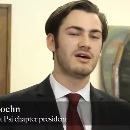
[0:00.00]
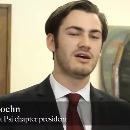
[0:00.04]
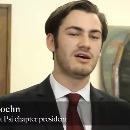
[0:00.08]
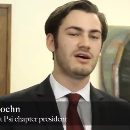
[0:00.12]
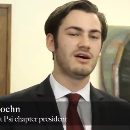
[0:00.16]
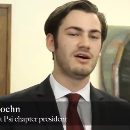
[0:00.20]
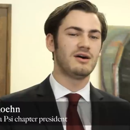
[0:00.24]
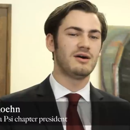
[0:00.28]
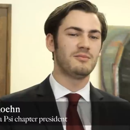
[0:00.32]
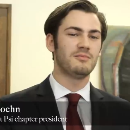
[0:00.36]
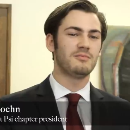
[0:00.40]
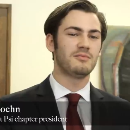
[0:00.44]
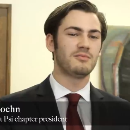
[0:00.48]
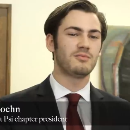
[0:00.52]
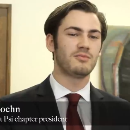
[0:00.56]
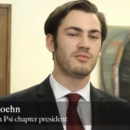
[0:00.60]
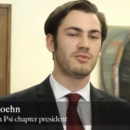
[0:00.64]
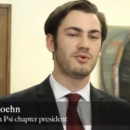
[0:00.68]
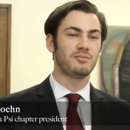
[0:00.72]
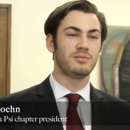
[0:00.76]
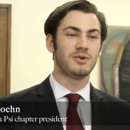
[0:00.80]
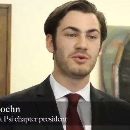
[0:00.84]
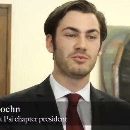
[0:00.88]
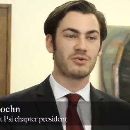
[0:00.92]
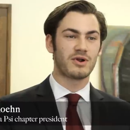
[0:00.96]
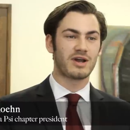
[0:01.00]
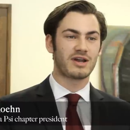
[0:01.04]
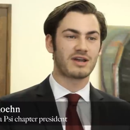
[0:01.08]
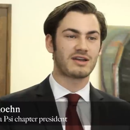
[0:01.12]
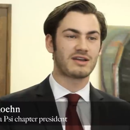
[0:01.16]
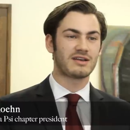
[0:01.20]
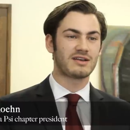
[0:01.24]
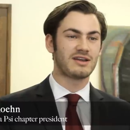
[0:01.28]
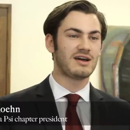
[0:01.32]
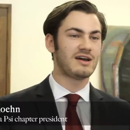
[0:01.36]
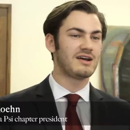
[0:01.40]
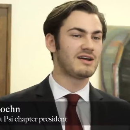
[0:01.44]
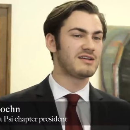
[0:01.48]
Um, will be
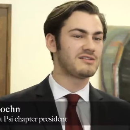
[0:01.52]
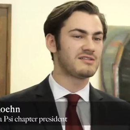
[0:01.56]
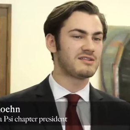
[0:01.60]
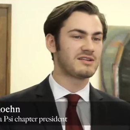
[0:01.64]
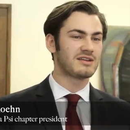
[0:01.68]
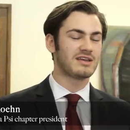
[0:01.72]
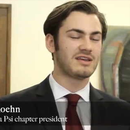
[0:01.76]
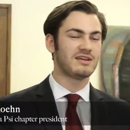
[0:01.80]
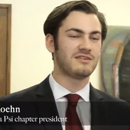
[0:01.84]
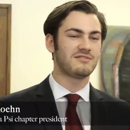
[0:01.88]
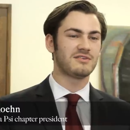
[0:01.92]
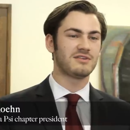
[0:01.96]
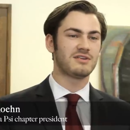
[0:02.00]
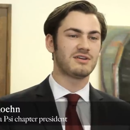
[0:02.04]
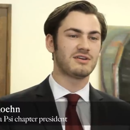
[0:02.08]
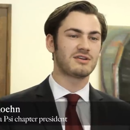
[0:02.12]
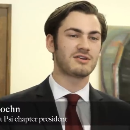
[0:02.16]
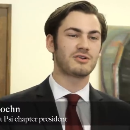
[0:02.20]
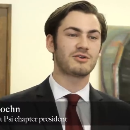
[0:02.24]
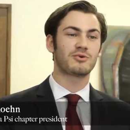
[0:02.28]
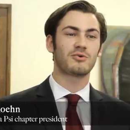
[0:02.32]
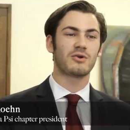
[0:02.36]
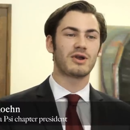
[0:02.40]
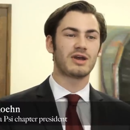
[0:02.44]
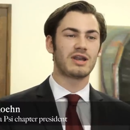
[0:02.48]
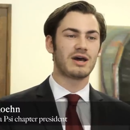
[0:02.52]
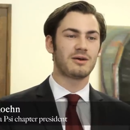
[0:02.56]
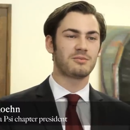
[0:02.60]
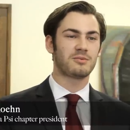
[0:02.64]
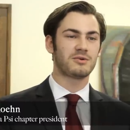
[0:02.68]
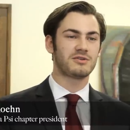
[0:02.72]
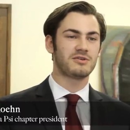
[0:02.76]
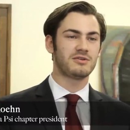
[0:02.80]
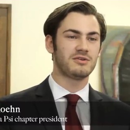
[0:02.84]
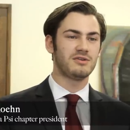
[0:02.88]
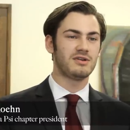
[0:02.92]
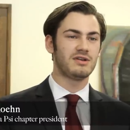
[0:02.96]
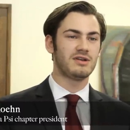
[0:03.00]
recognized and given a great
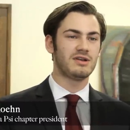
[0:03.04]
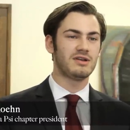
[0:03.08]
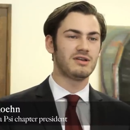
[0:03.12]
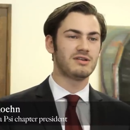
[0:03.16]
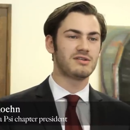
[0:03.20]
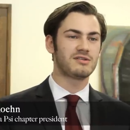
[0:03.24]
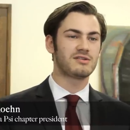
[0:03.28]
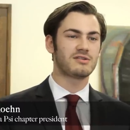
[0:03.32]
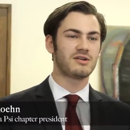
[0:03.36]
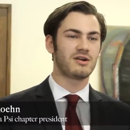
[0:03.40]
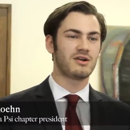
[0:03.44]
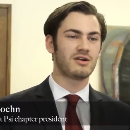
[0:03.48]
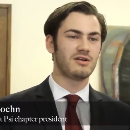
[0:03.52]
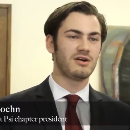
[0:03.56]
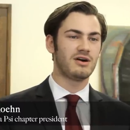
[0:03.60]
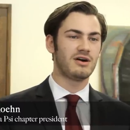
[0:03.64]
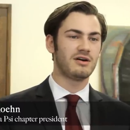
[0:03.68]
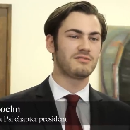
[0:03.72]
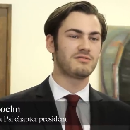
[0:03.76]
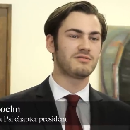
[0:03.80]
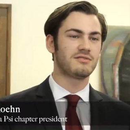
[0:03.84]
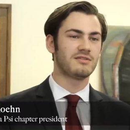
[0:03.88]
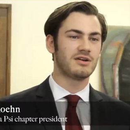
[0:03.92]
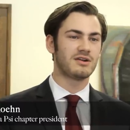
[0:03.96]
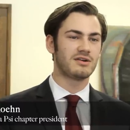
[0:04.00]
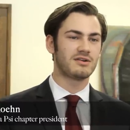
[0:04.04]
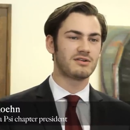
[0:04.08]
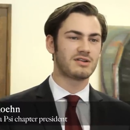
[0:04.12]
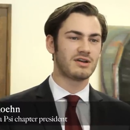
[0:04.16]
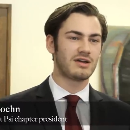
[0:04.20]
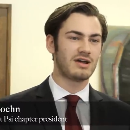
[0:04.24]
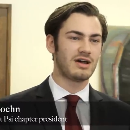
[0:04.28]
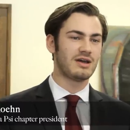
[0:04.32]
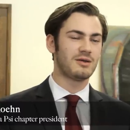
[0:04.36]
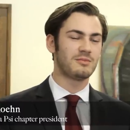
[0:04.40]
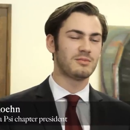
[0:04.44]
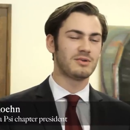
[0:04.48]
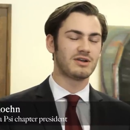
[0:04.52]
opportunity to start off their
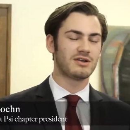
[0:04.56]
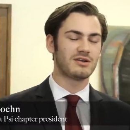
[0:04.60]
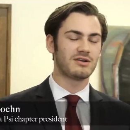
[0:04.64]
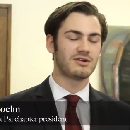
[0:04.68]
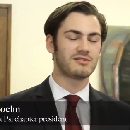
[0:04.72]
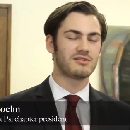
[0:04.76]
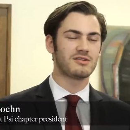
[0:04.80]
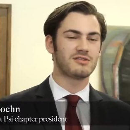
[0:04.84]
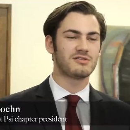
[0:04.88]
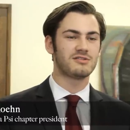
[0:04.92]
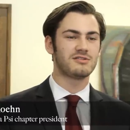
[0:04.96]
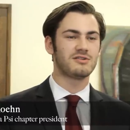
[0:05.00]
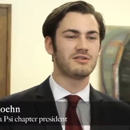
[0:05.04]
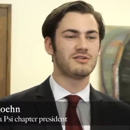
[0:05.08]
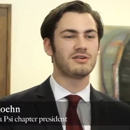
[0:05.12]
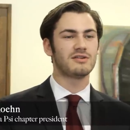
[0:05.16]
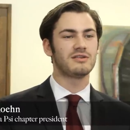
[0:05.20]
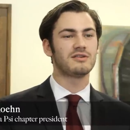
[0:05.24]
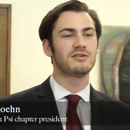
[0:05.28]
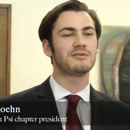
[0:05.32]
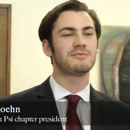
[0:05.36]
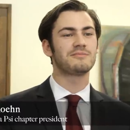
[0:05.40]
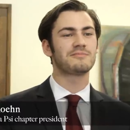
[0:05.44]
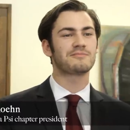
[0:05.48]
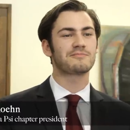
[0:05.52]
time here as a student.